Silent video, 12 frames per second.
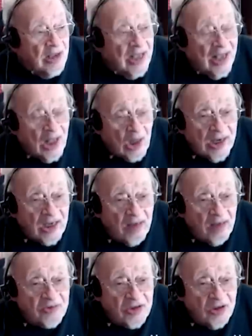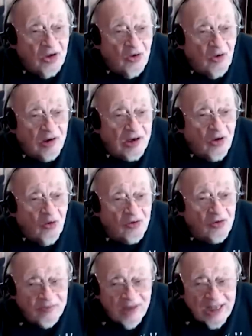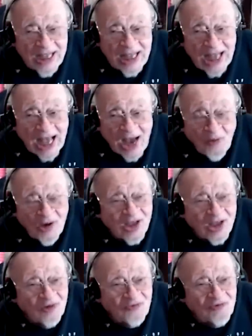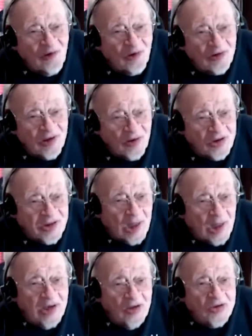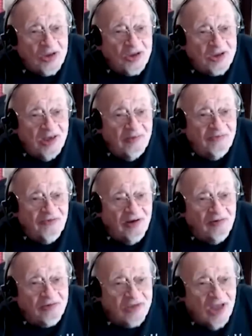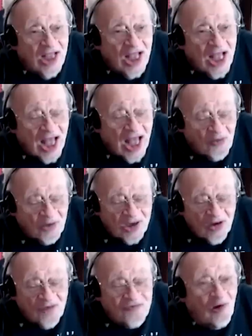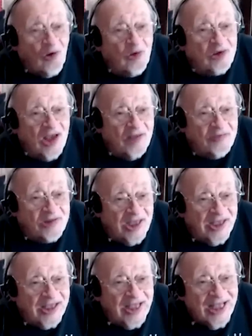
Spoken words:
Aletta comes to New York and calls him. I want to go for old time, because Aletta used to say, right, I want to go for old time's sake.